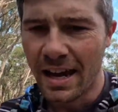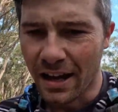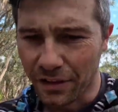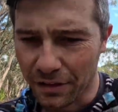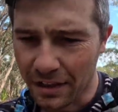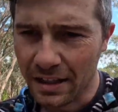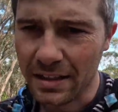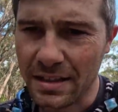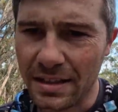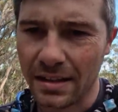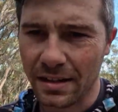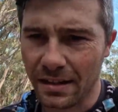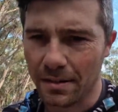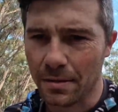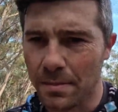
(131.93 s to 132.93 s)
I think it's
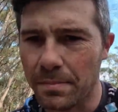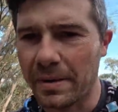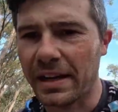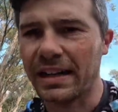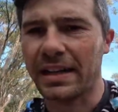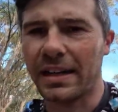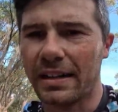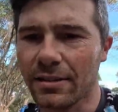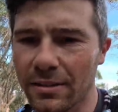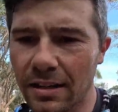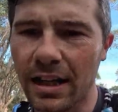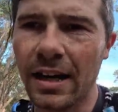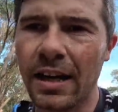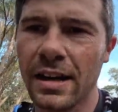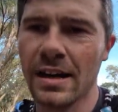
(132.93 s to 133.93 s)
a better hill
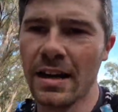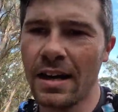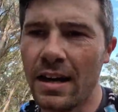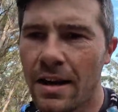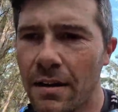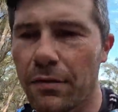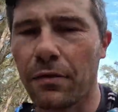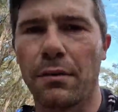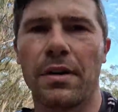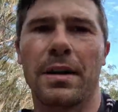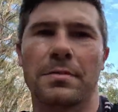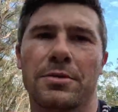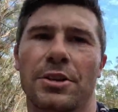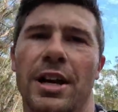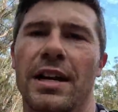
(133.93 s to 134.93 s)
for what
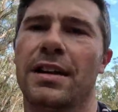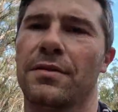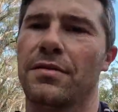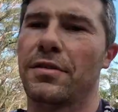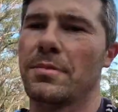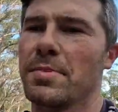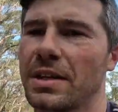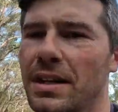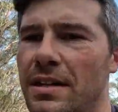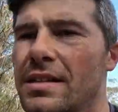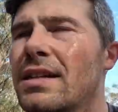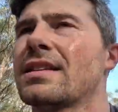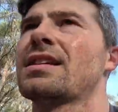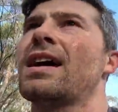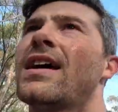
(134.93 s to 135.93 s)
I'm training for because
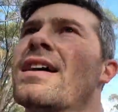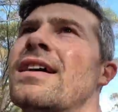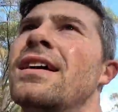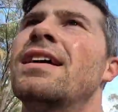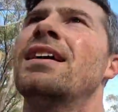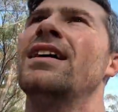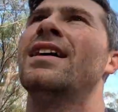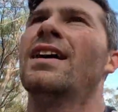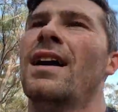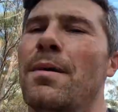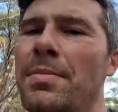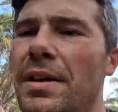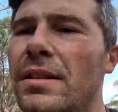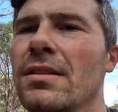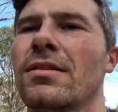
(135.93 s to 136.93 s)
it's a
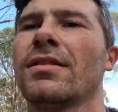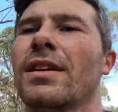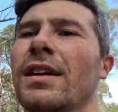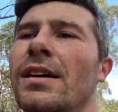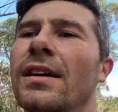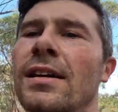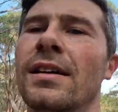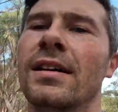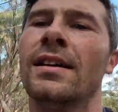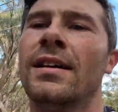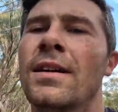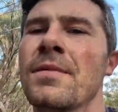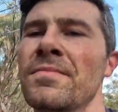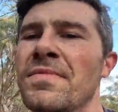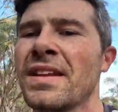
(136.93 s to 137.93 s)
bit longer.
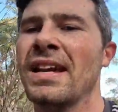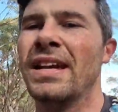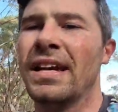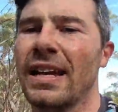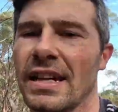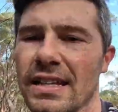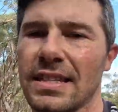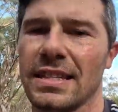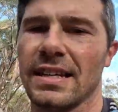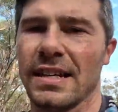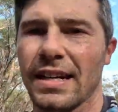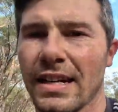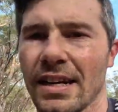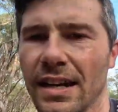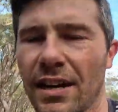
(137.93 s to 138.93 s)
It's,
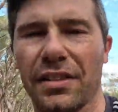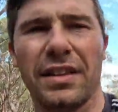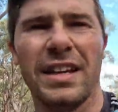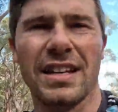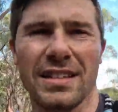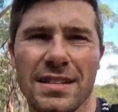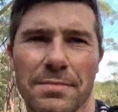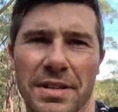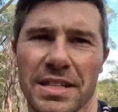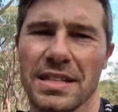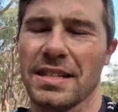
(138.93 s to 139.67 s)
I think it's a bit